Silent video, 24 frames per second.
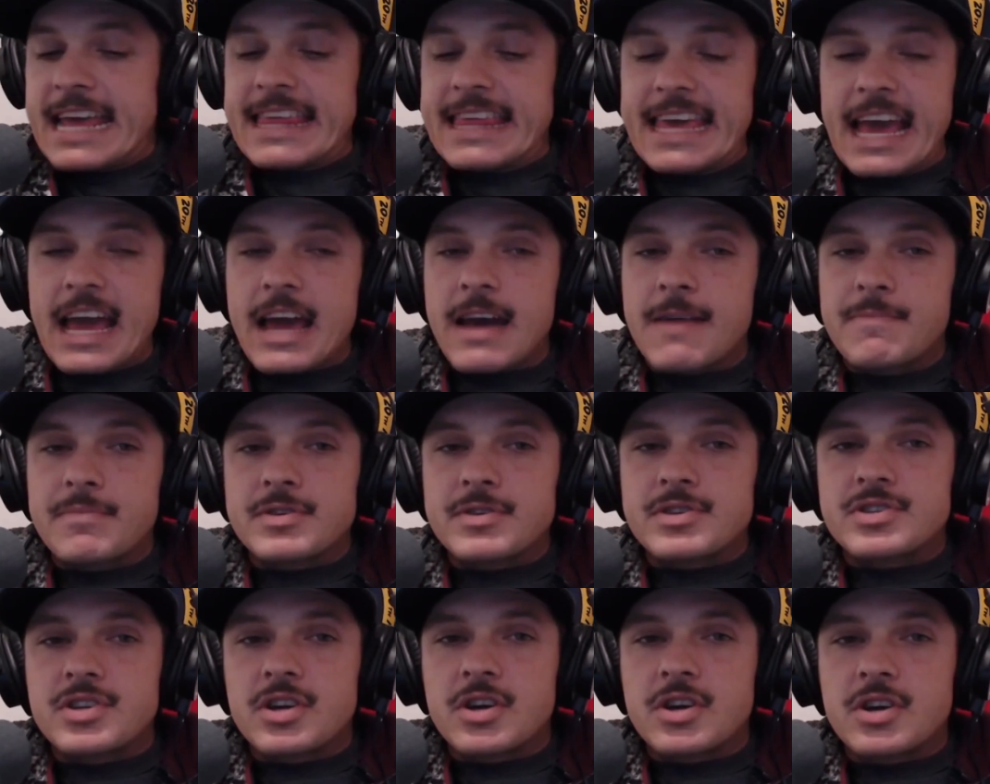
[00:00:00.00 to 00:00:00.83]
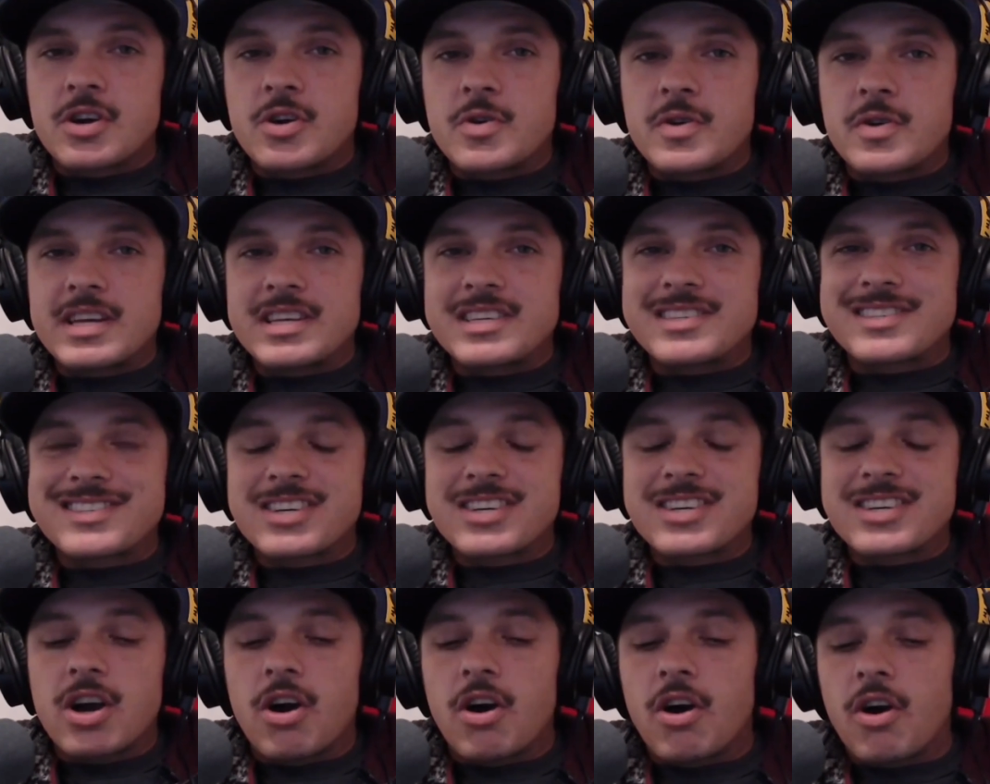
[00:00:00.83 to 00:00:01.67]
the episode is
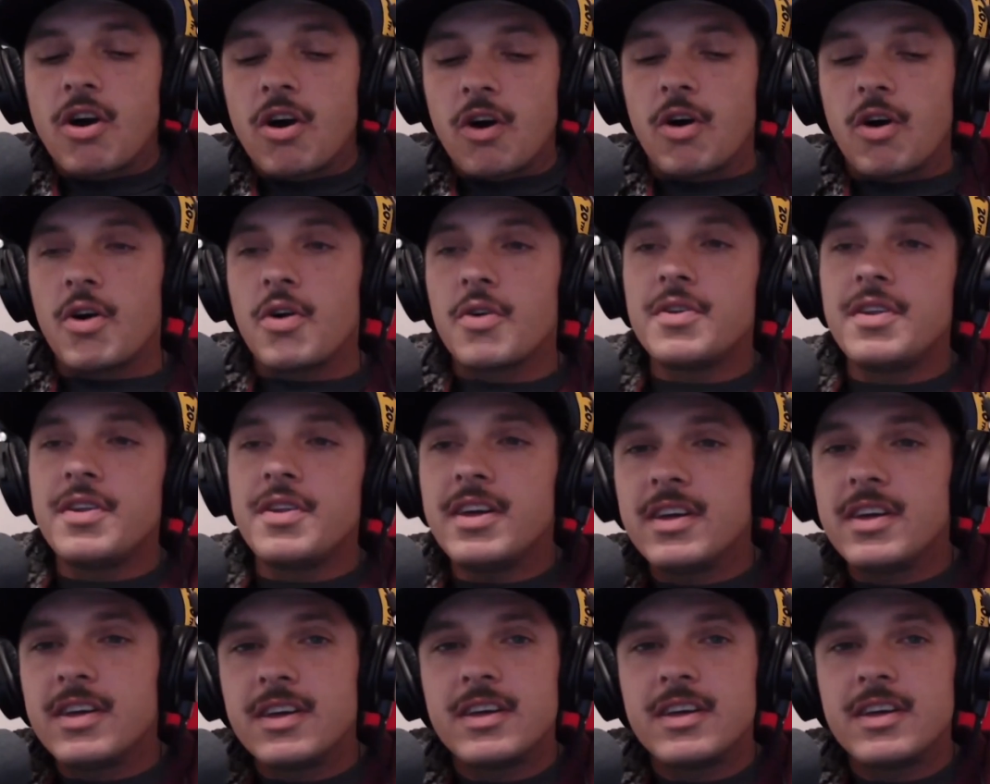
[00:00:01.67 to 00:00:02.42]
called